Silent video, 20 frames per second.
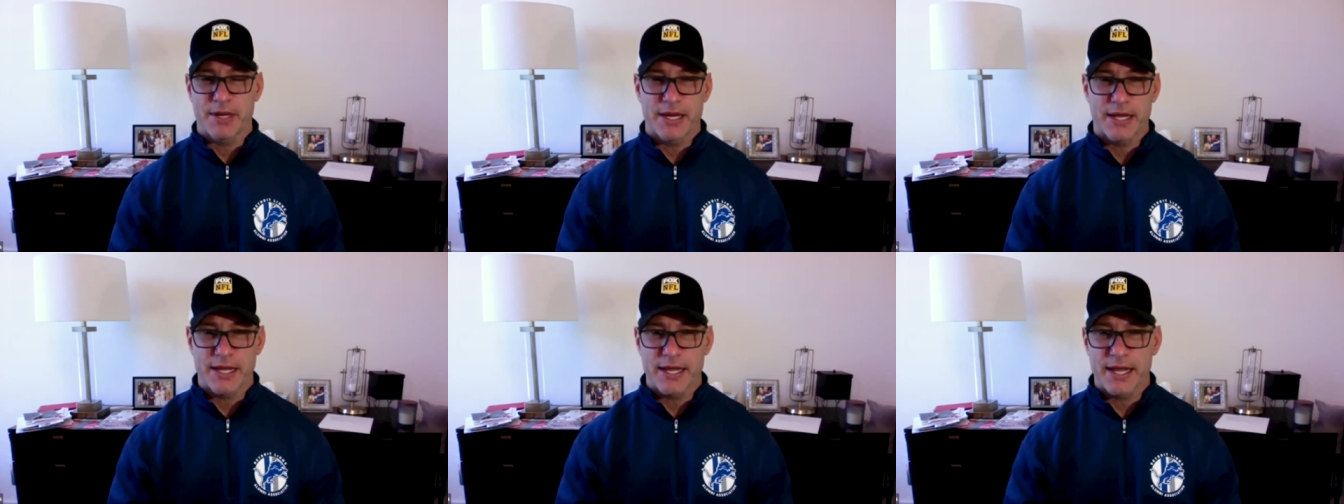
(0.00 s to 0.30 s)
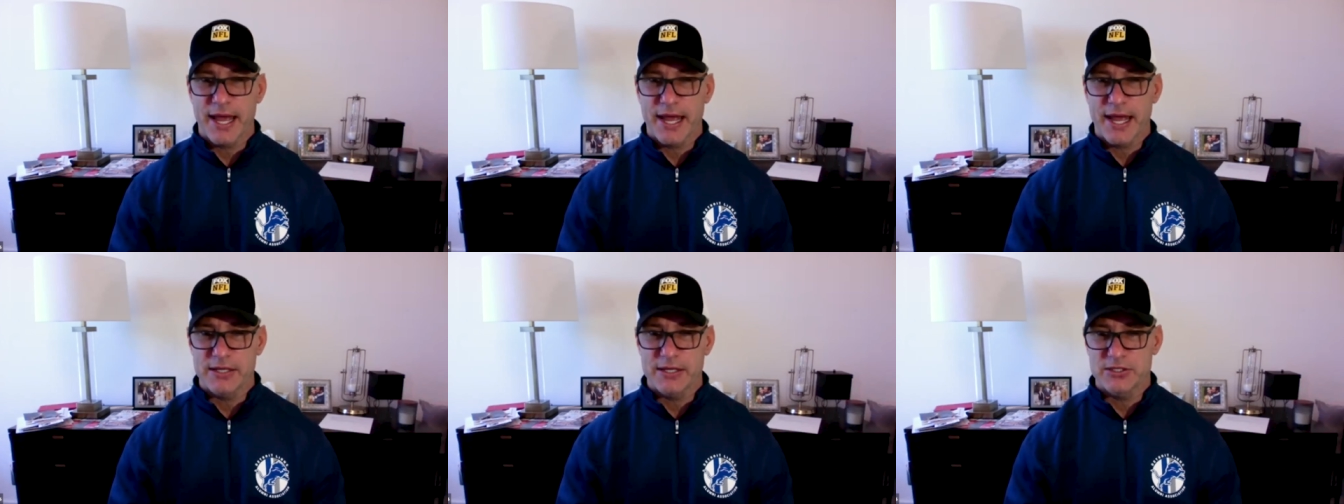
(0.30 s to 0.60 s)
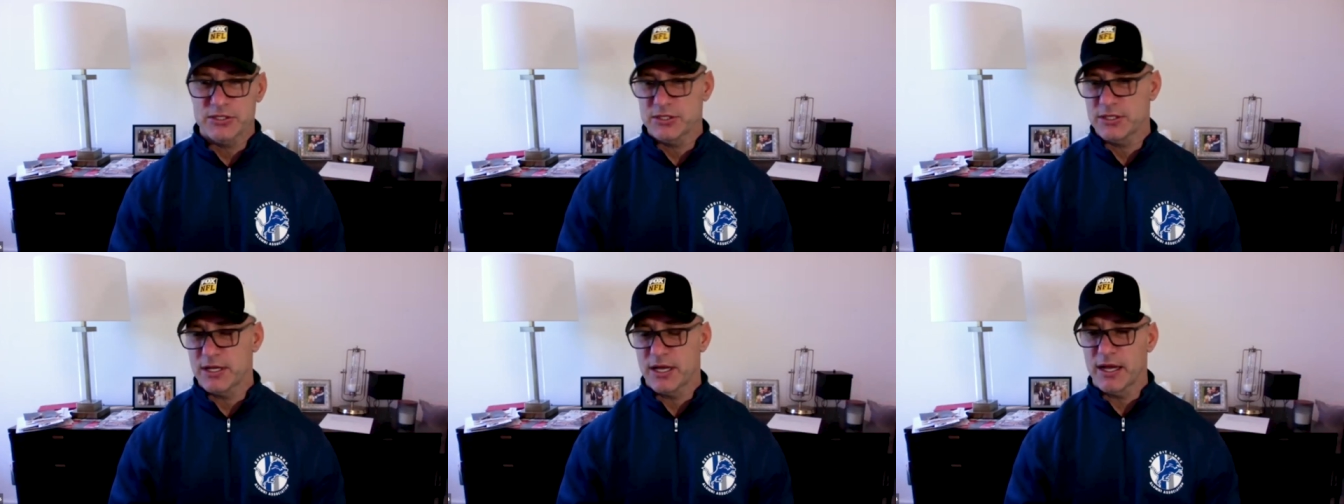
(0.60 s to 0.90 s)
and
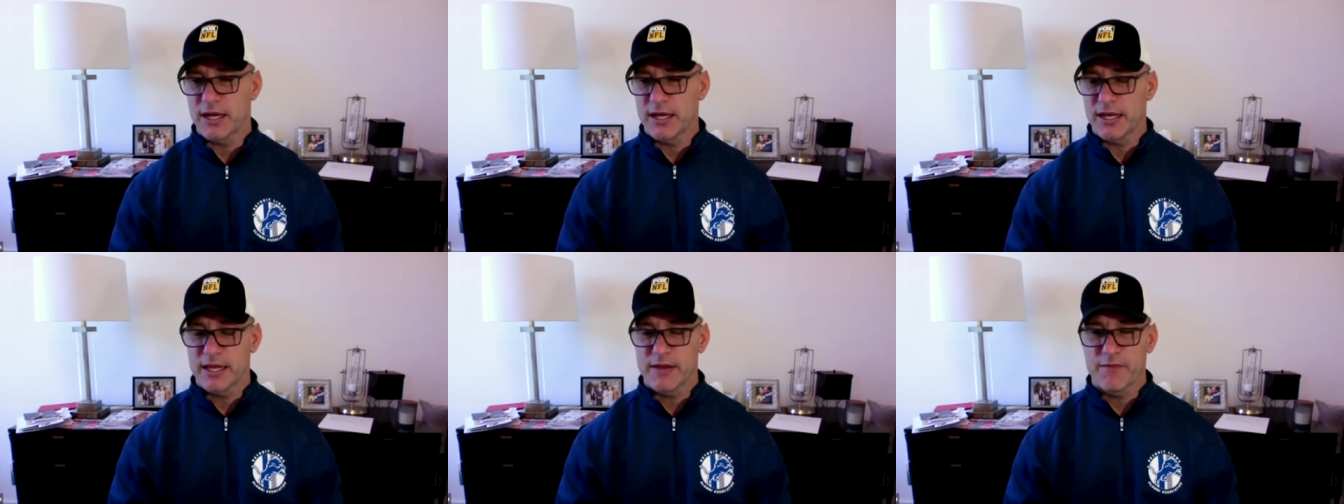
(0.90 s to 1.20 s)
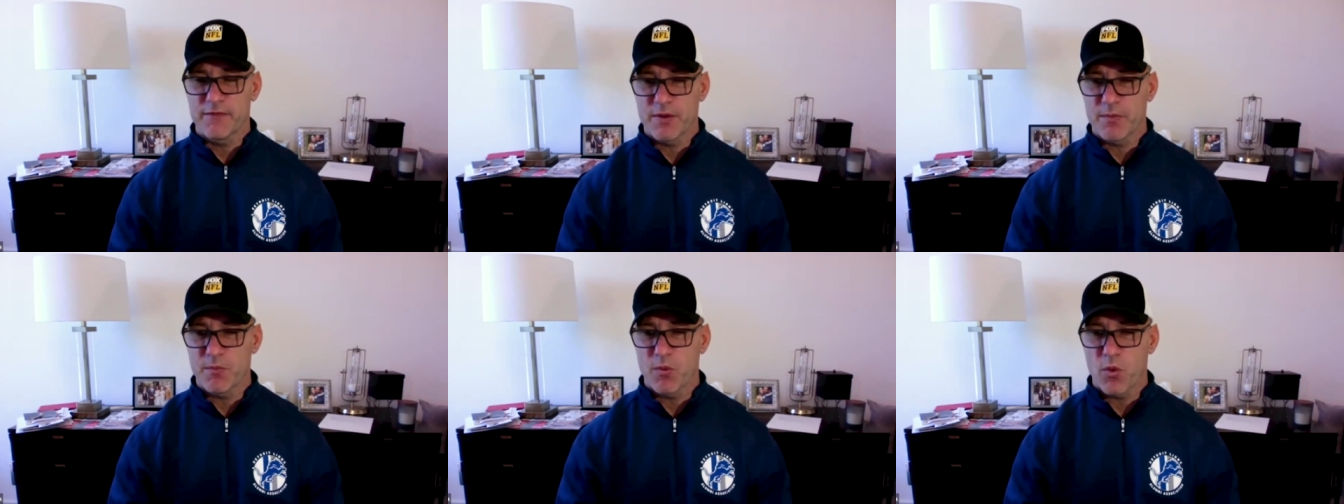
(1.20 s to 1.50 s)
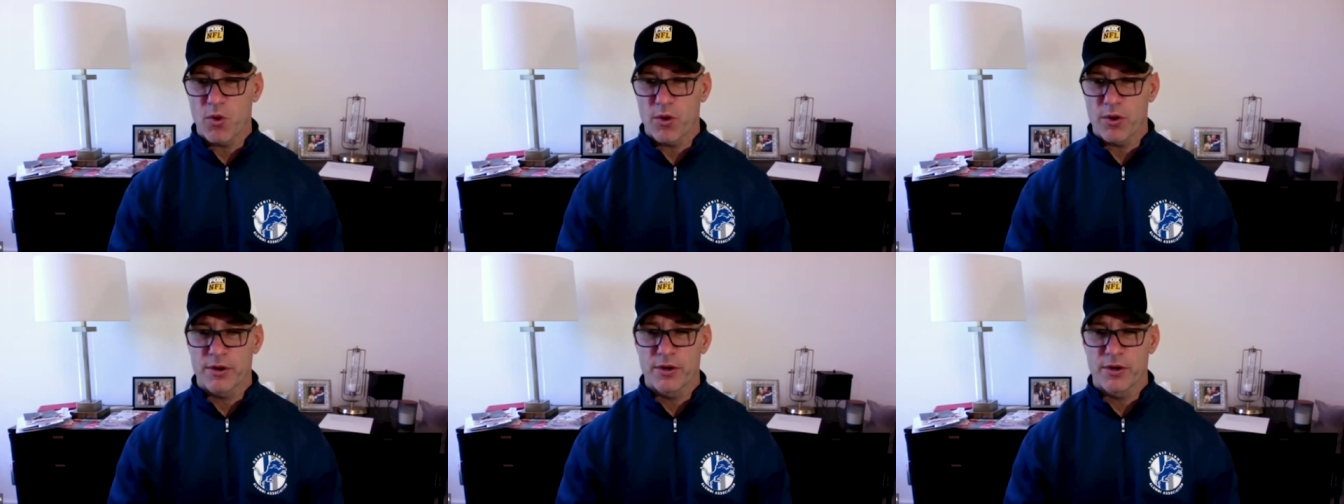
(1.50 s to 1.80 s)
engage even
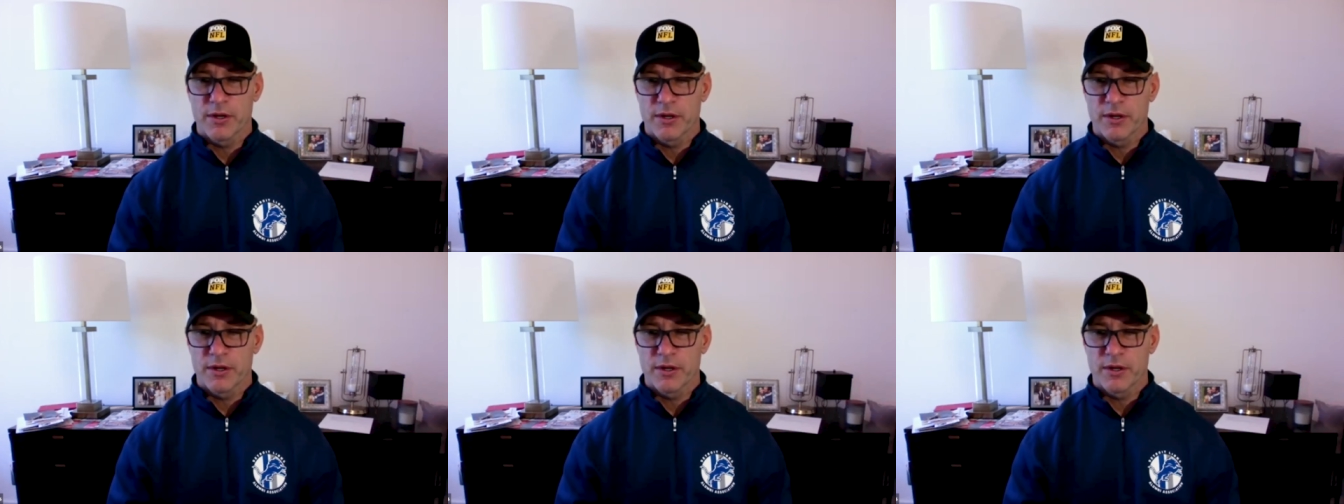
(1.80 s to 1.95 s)
more,